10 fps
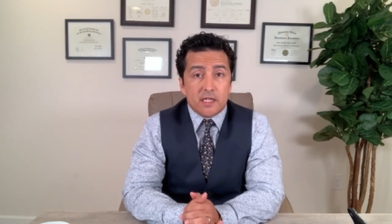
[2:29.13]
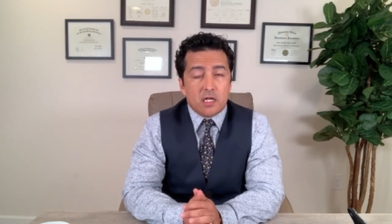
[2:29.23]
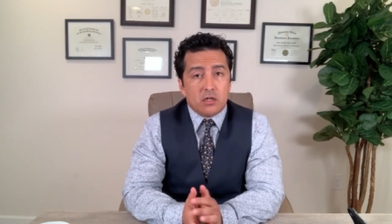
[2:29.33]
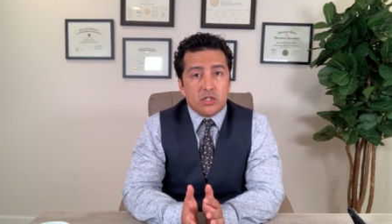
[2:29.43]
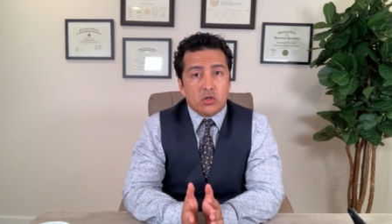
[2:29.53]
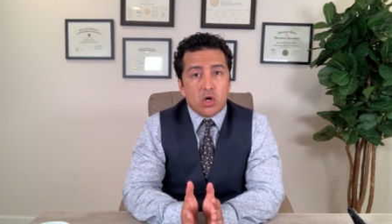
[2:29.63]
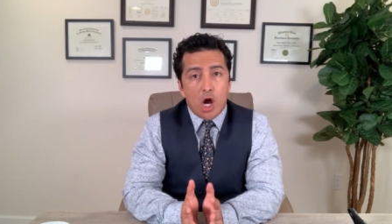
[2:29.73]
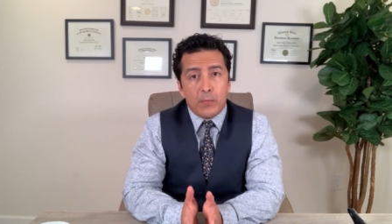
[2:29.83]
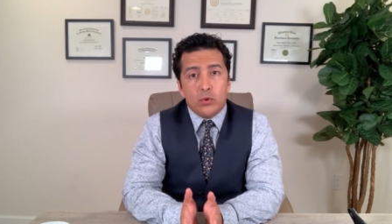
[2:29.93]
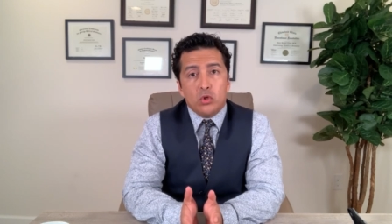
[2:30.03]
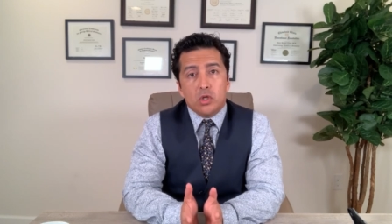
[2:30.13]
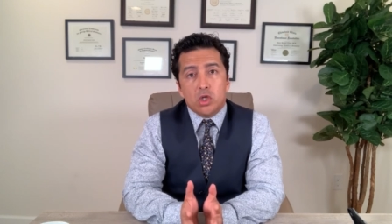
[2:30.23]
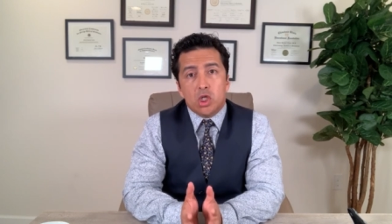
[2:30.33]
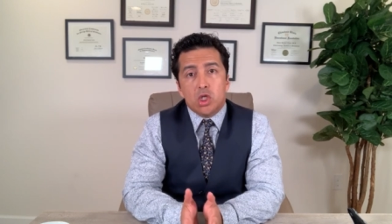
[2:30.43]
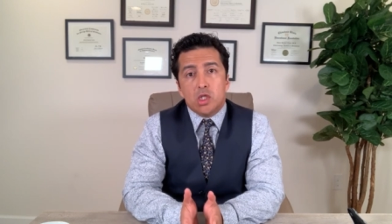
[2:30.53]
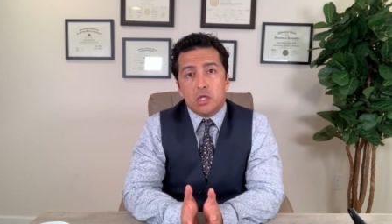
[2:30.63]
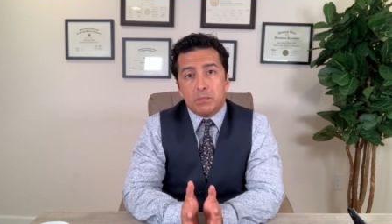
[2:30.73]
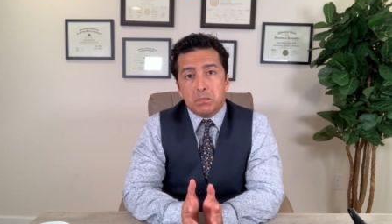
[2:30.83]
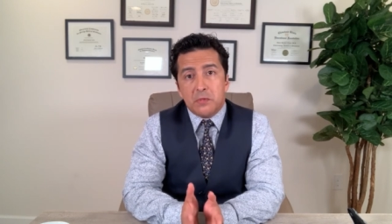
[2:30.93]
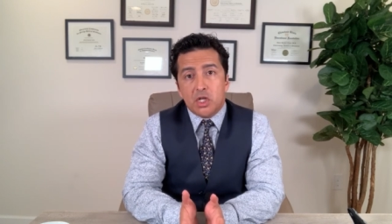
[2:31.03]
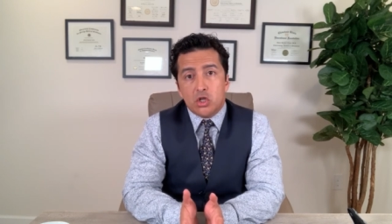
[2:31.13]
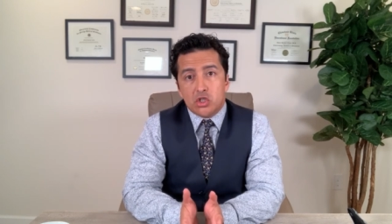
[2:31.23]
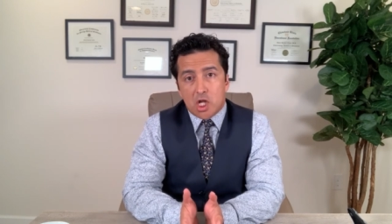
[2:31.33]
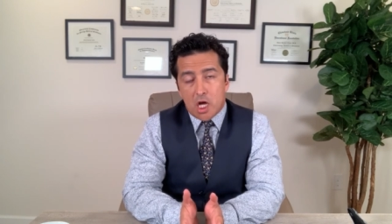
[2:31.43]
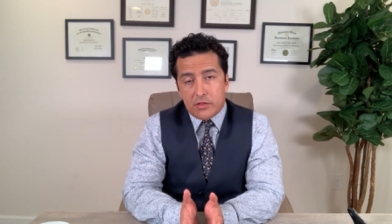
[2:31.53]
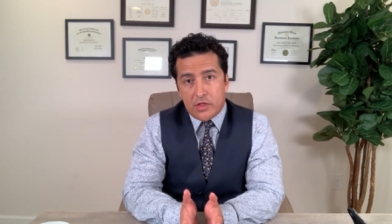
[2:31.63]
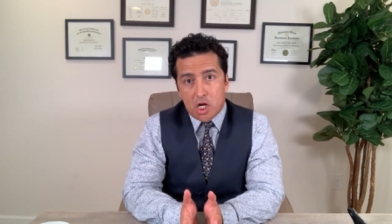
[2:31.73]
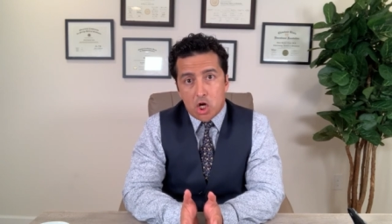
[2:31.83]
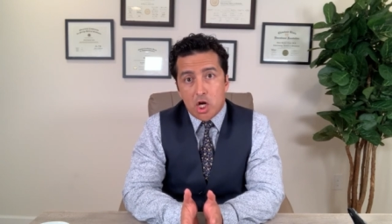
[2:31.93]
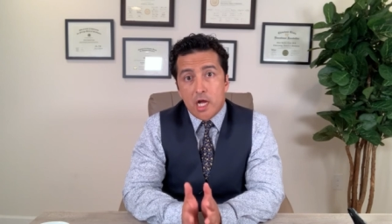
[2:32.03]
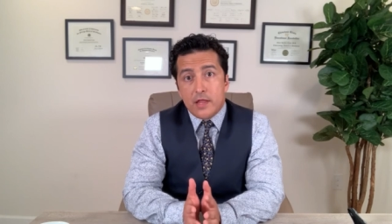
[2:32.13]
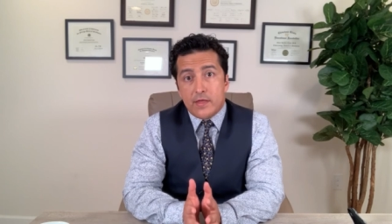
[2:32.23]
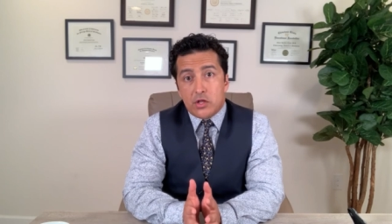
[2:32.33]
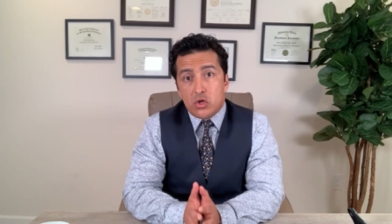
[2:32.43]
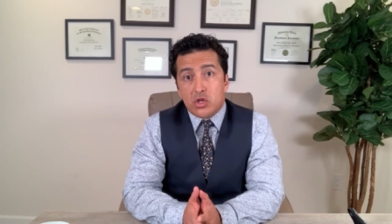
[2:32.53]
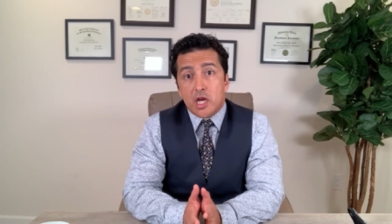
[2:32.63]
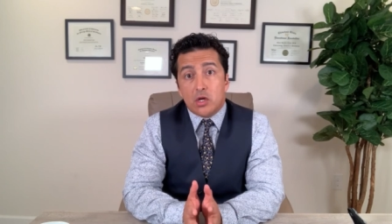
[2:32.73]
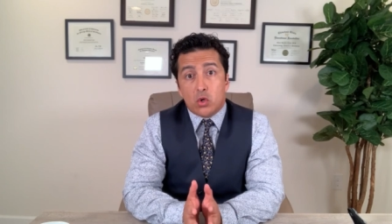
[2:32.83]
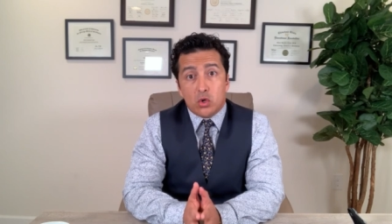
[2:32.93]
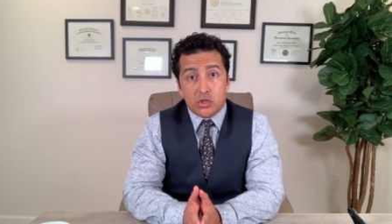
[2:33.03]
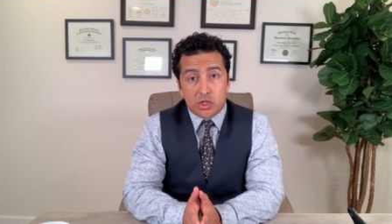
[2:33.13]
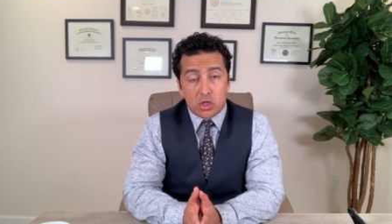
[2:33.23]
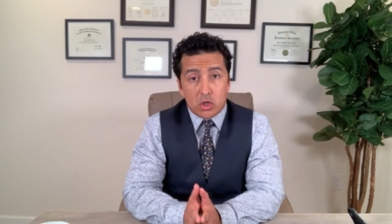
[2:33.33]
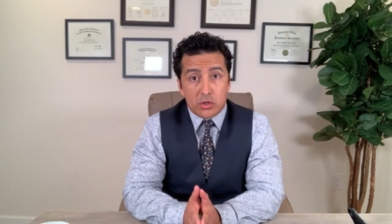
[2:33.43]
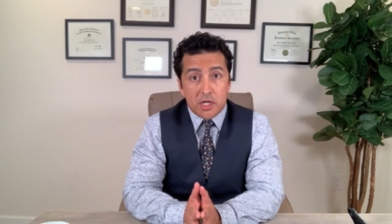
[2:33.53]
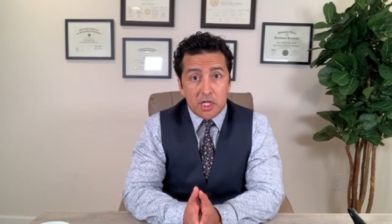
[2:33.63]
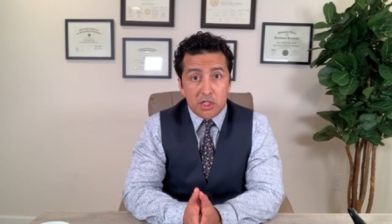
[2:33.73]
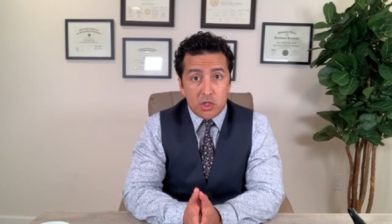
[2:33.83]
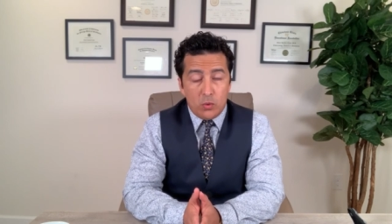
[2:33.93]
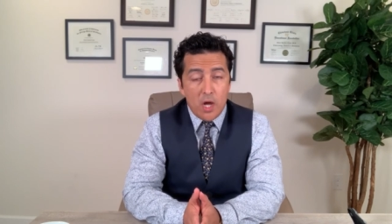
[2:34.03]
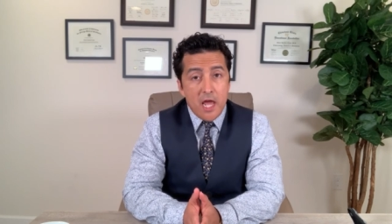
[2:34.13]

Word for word: there are, there are a couple good meters out there that you can consider looking into.